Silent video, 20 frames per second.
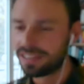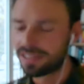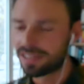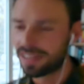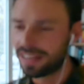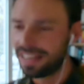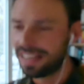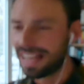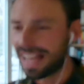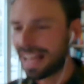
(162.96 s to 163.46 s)

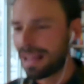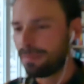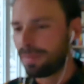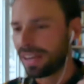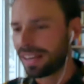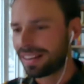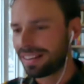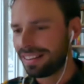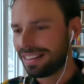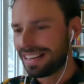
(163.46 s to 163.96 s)
in the
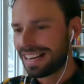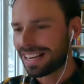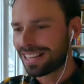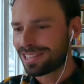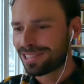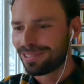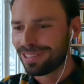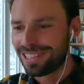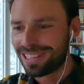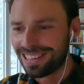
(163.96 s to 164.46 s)
hammock
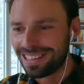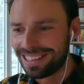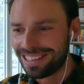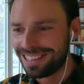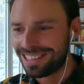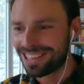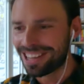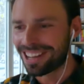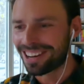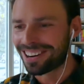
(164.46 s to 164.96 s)
next to
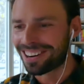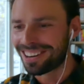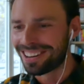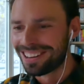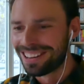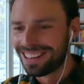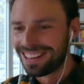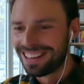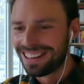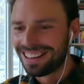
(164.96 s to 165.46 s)
each other.
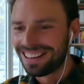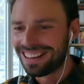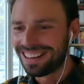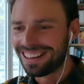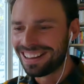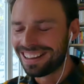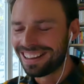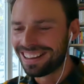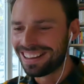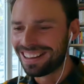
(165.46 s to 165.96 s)

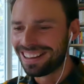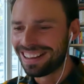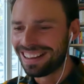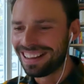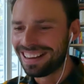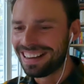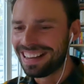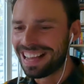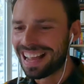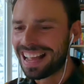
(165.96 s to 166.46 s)

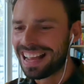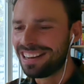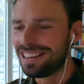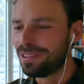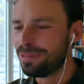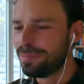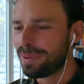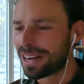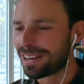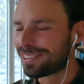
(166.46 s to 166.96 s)
And
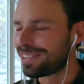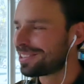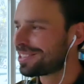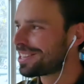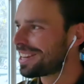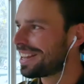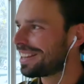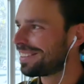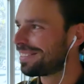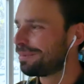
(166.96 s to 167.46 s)
Umberto
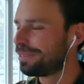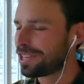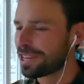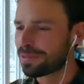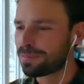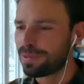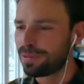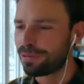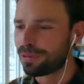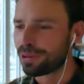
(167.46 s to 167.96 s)
said,
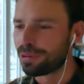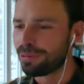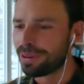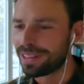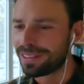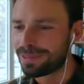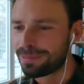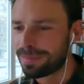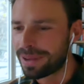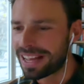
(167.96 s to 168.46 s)
just before we
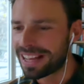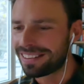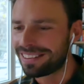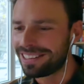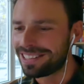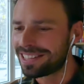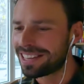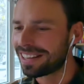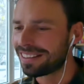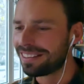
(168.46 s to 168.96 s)
went to bed,
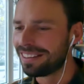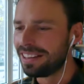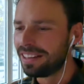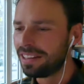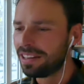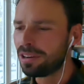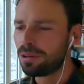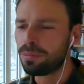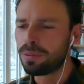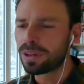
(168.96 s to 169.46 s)
he said,
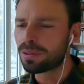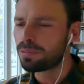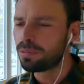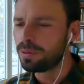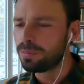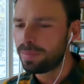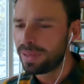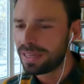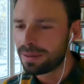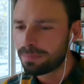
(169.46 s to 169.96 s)
what
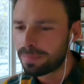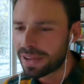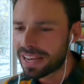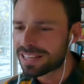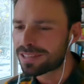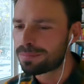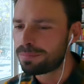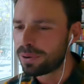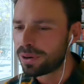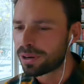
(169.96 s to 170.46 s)
would be the
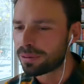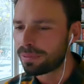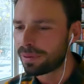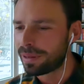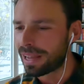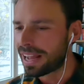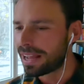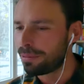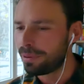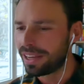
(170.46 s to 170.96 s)
best
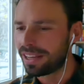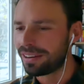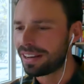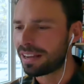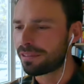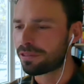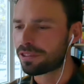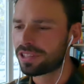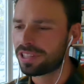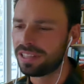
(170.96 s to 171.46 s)
bird we could
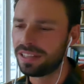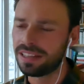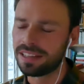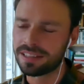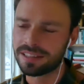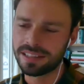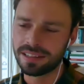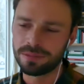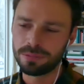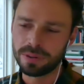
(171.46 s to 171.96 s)
ever see? I
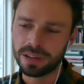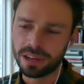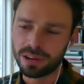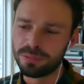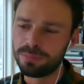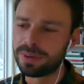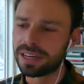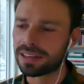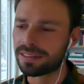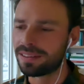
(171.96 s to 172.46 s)
said,
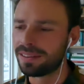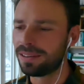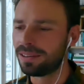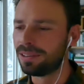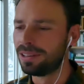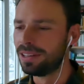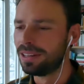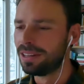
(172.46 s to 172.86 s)
well, Umberto,